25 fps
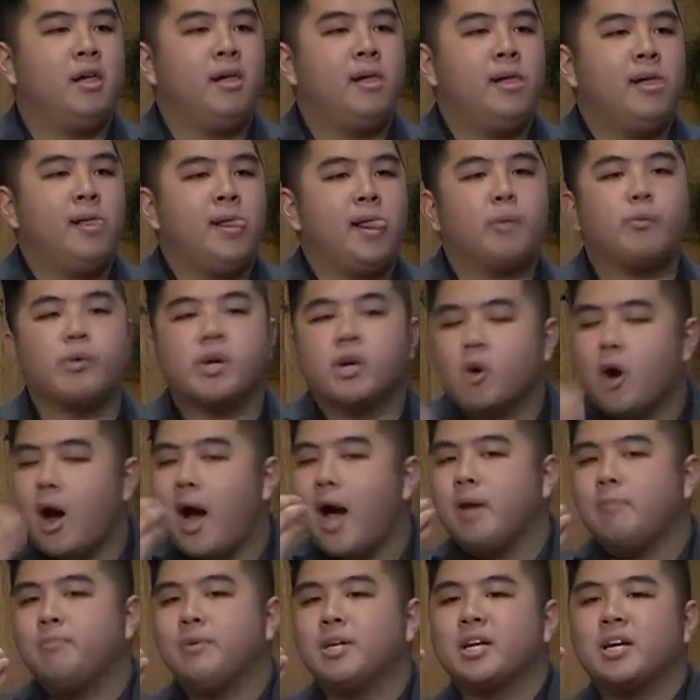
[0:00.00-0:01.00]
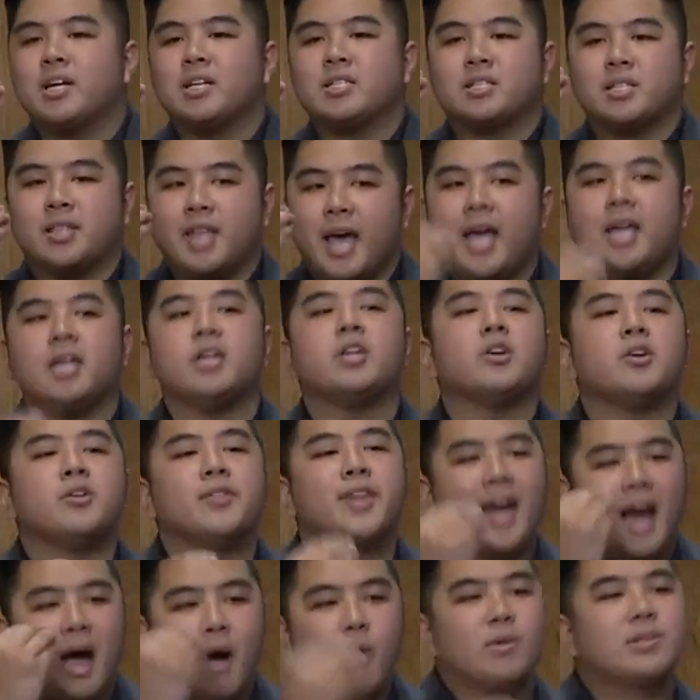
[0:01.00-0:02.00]
And we cried because they knew that
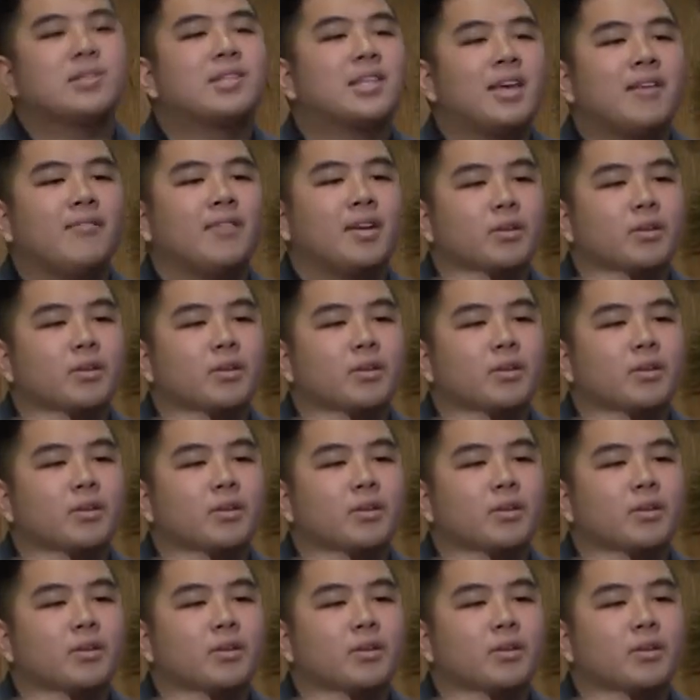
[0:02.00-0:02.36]
I was leaving.